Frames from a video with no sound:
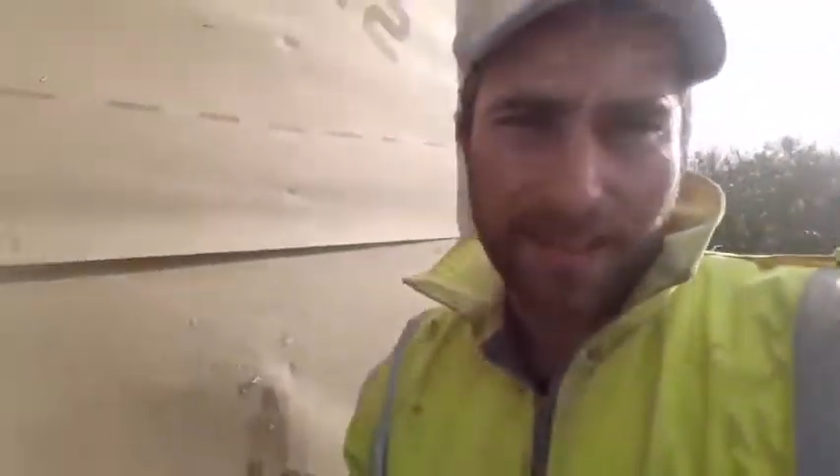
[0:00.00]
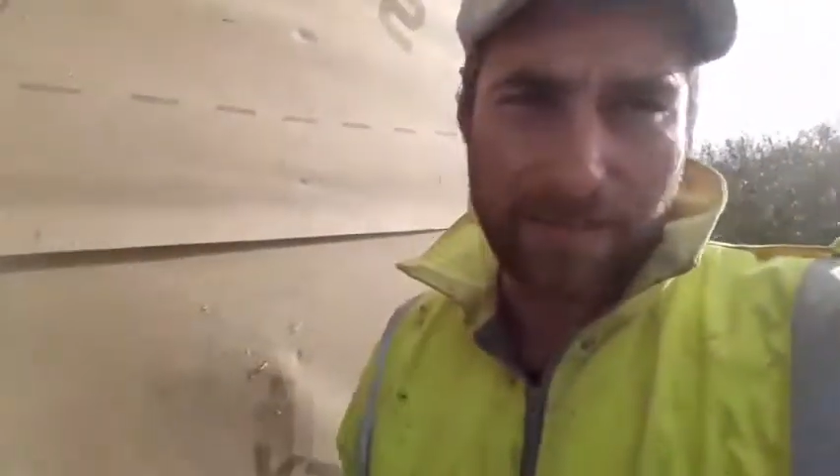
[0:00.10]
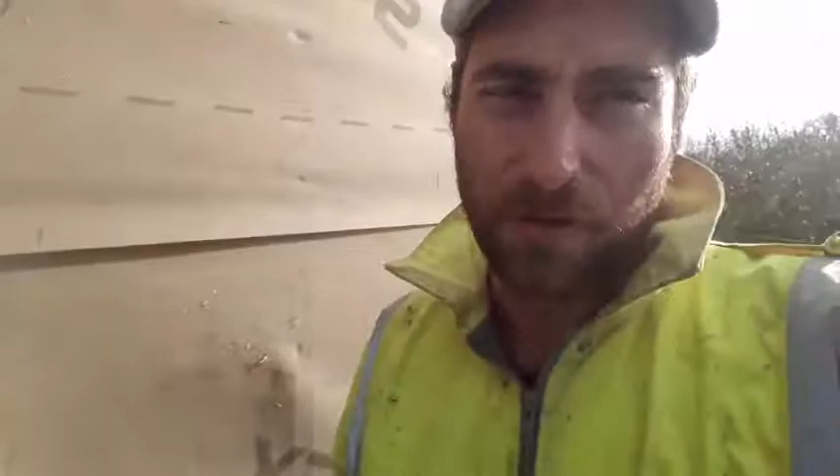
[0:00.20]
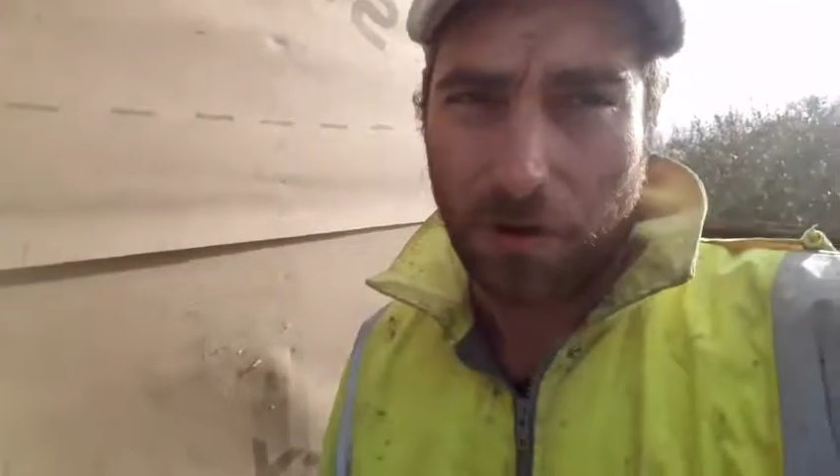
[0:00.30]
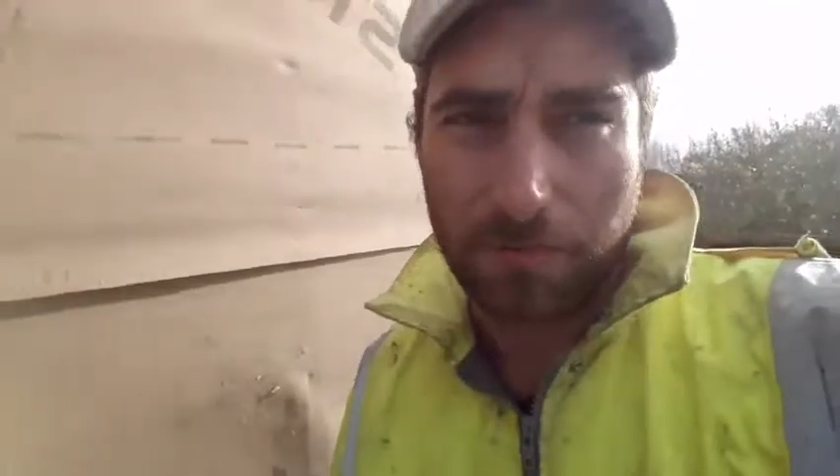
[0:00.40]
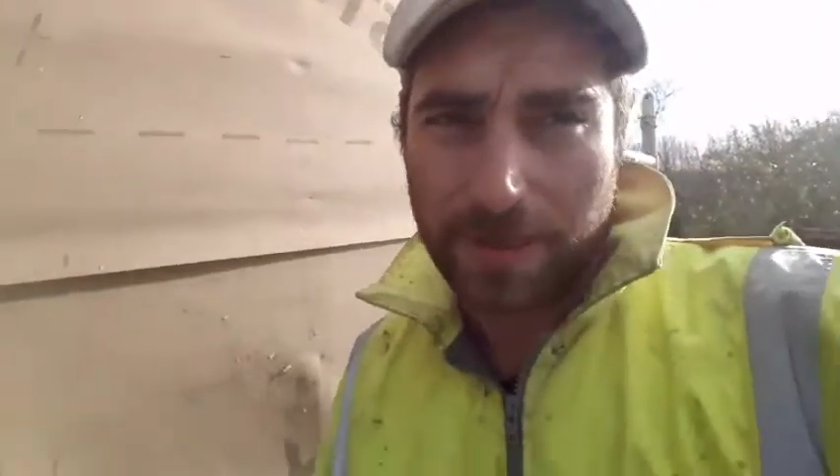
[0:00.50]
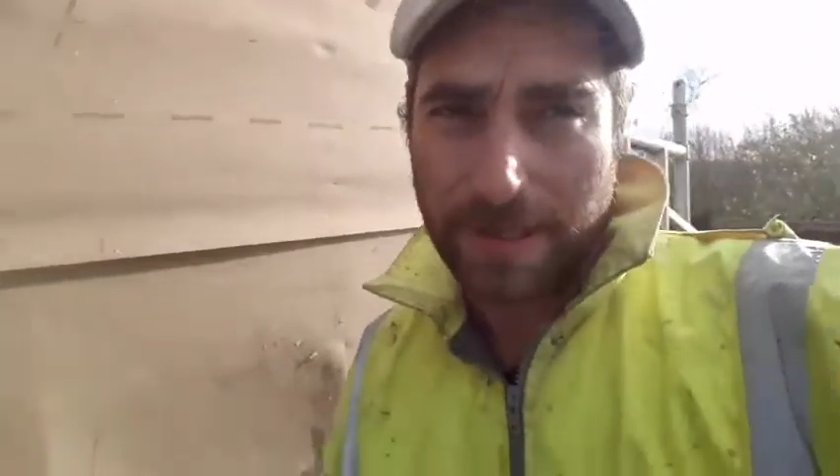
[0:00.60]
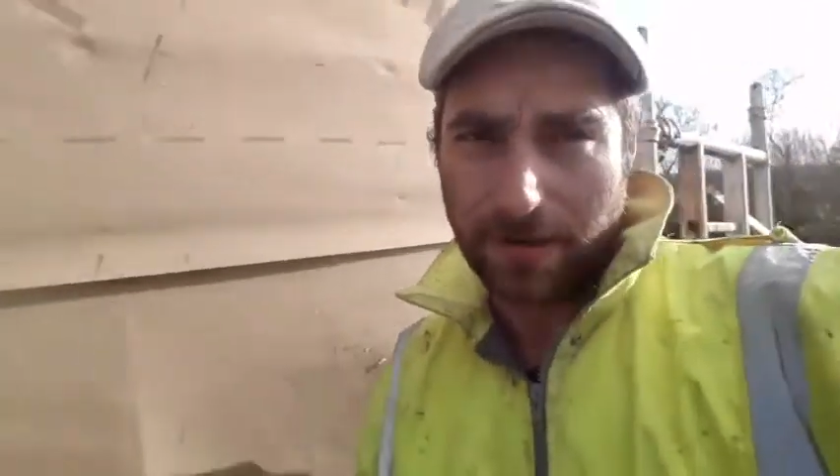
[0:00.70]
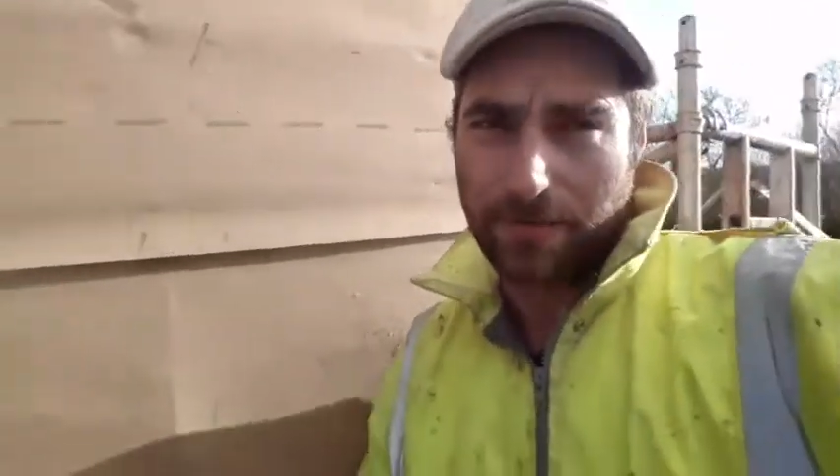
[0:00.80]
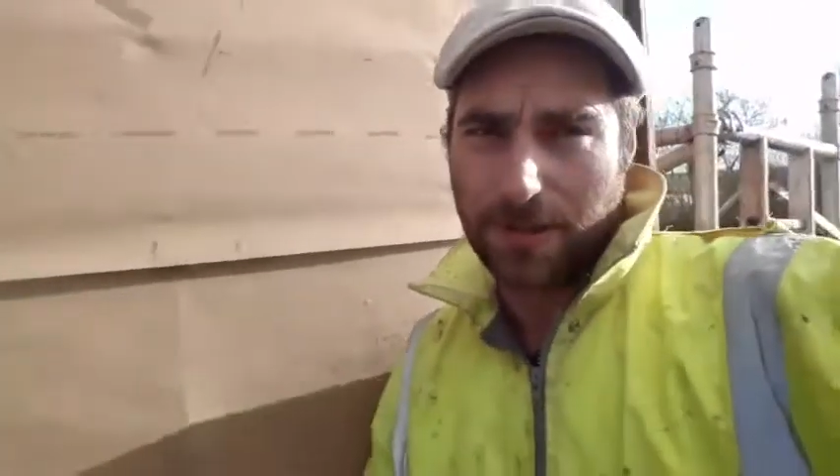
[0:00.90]
Not really
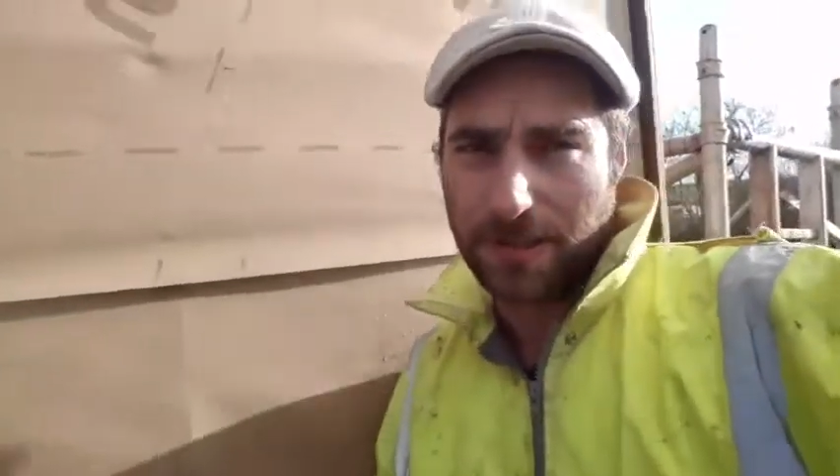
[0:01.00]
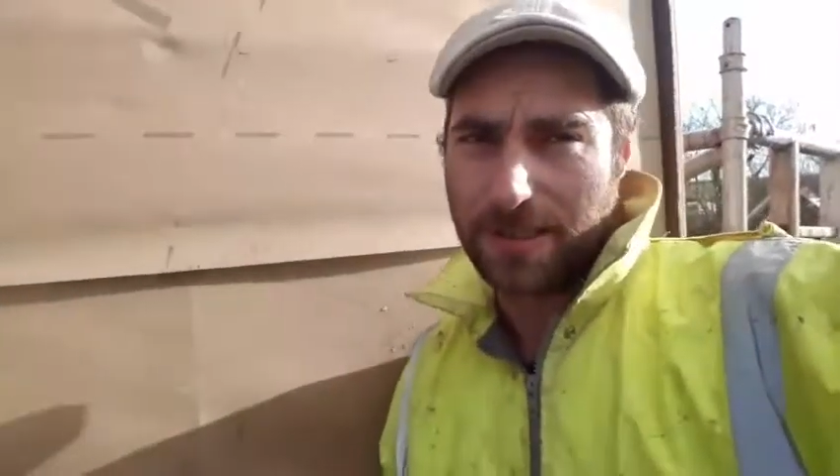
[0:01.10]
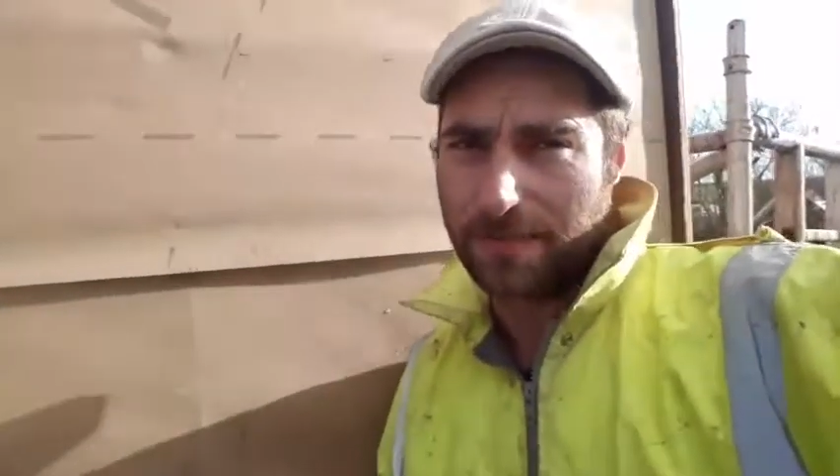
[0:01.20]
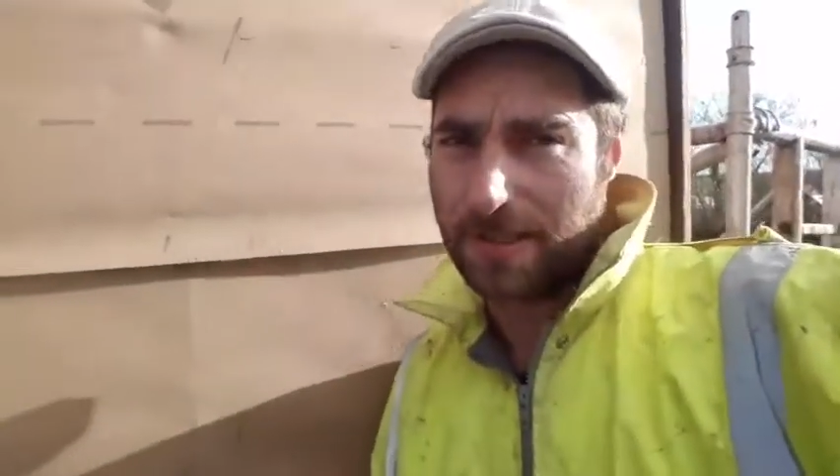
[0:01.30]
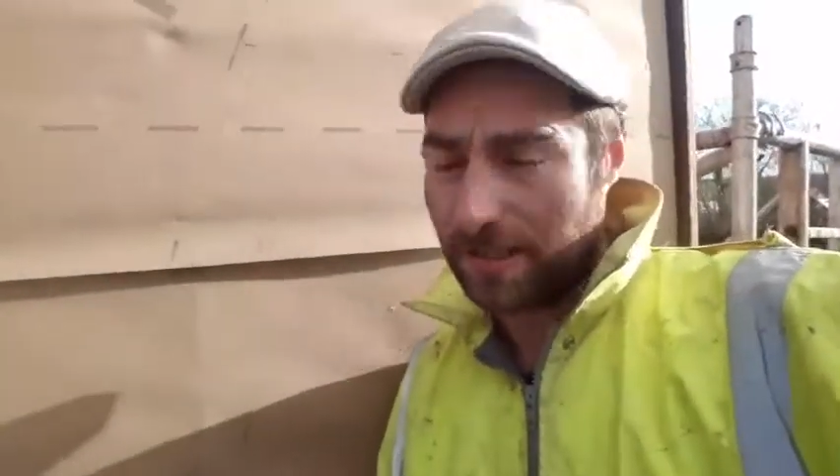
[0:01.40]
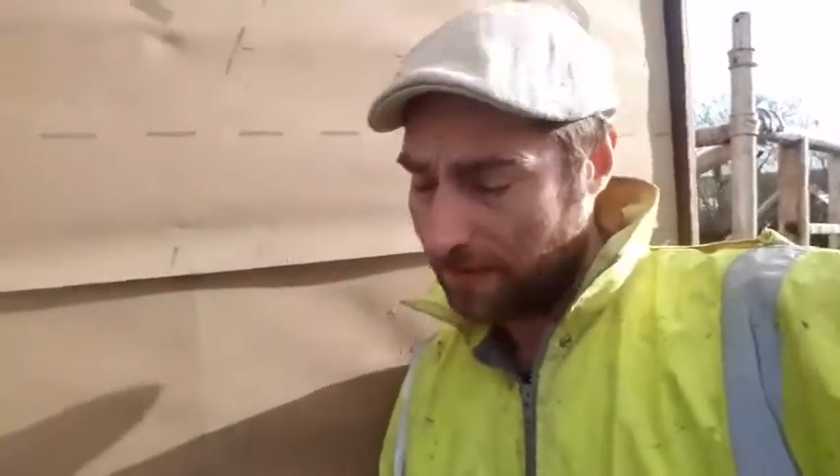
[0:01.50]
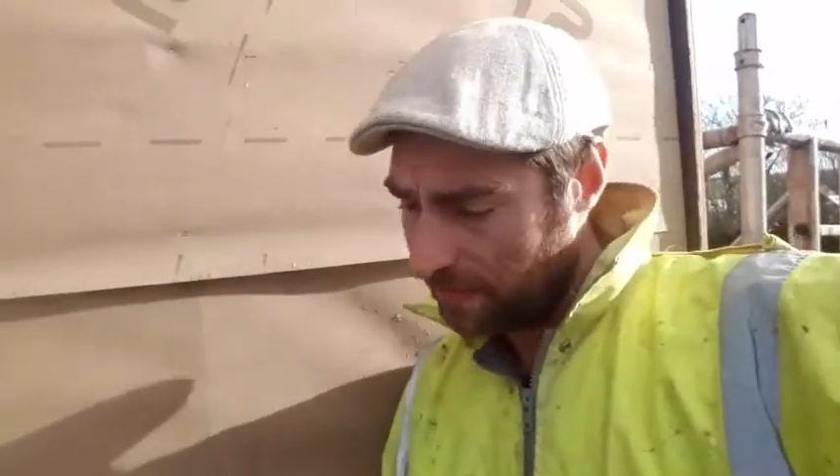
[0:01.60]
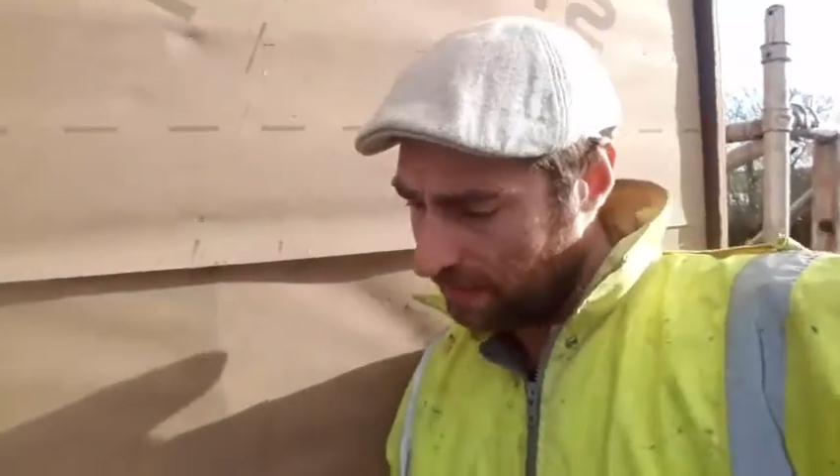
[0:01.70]
done much of this myself,